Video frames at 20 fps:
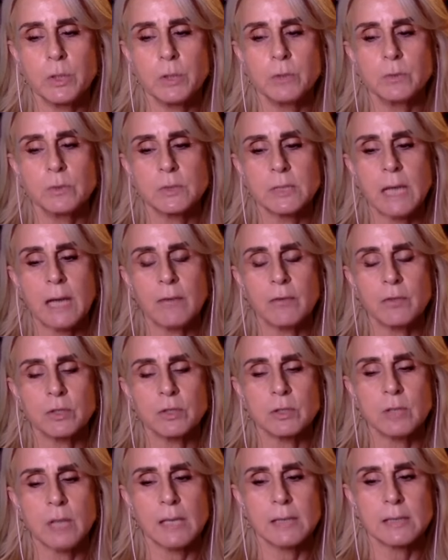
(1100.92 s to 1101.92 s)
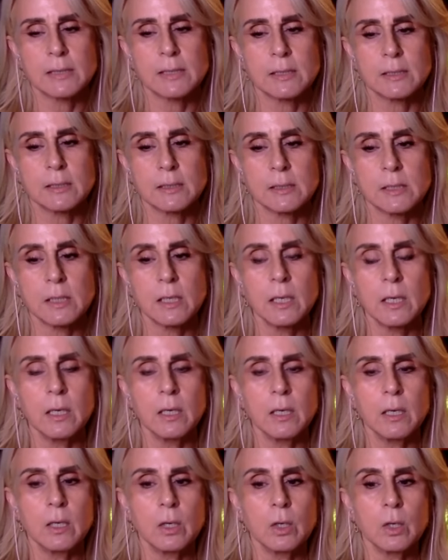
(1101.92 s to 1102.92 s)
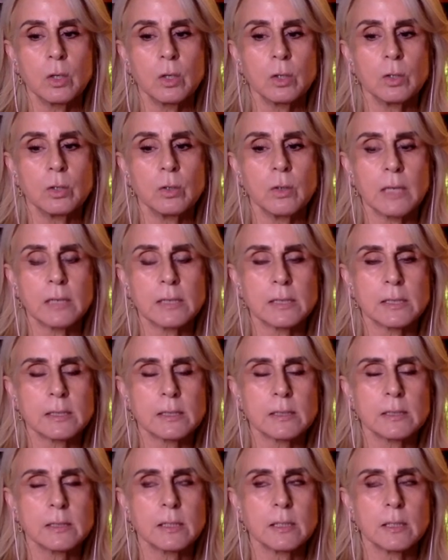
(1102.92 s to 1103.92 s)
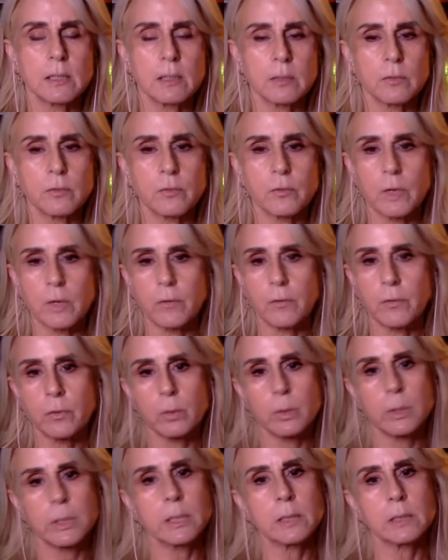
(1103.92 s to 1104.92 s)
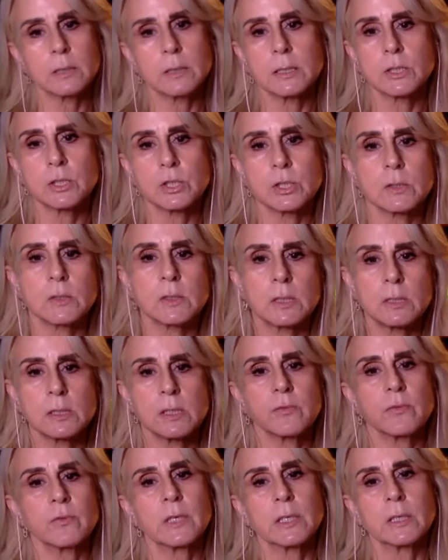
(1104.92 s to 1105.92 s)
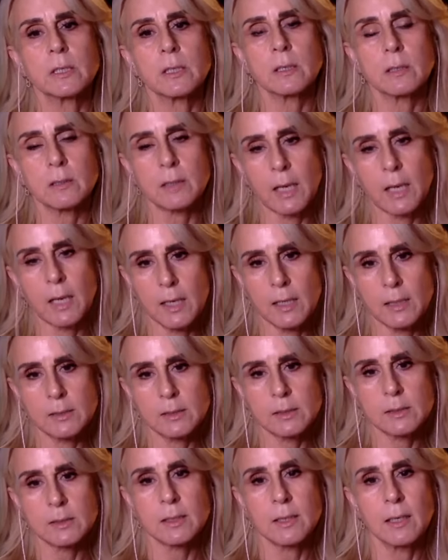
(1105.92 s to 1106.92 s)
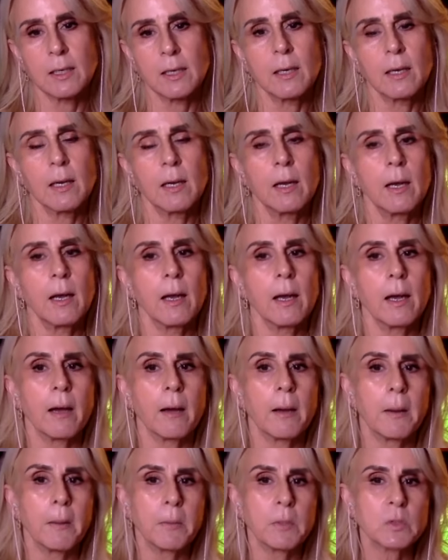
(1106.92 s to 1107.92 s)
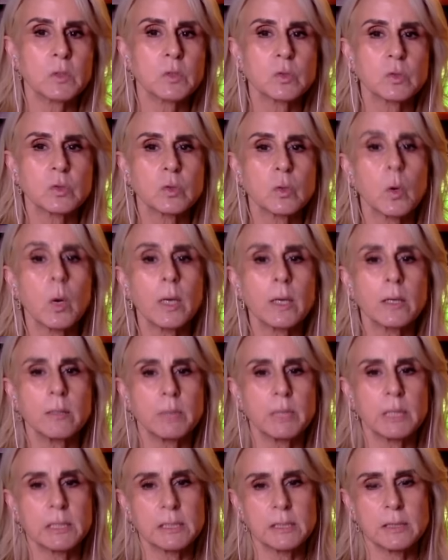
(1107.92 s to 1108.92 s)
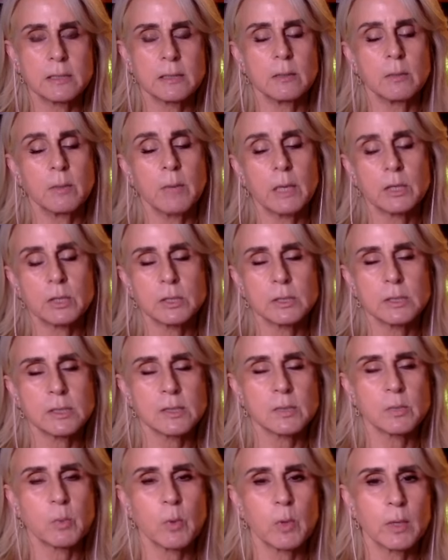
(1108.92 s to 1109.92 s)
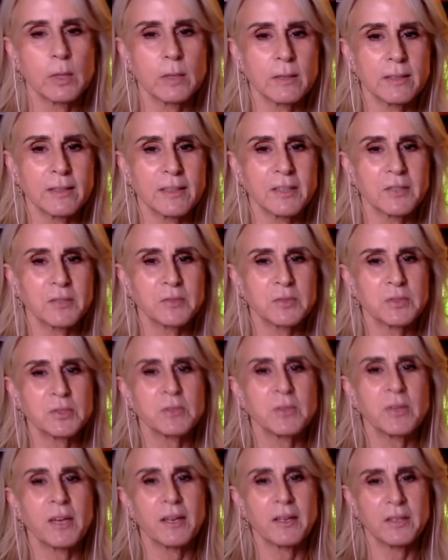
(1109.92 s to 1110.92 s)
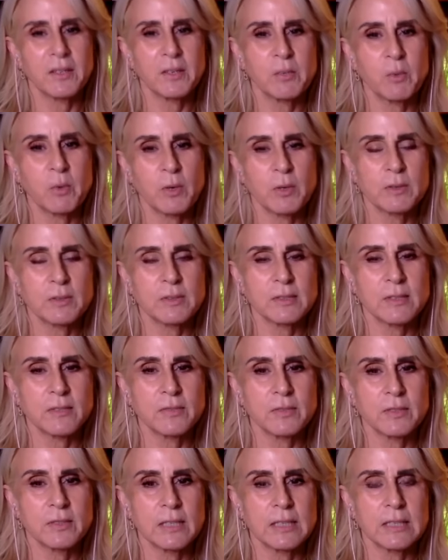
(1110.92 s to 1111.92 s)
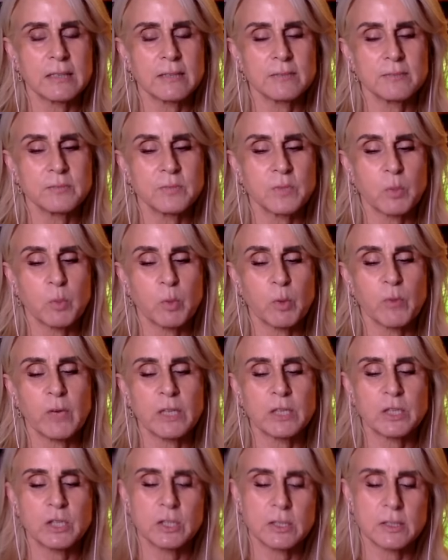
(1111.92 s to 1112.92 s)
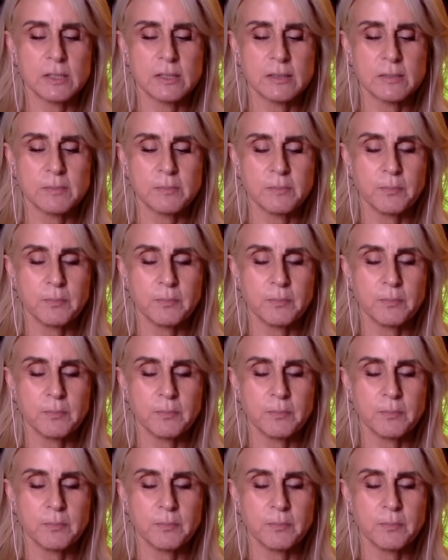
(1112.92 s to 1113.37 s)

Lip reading: you sat for your license, you had to sit in front of three clinicians and defend a case. It was quite the big deal. I'm actually disappointed that they don't do that anymore, because I feel like the profession is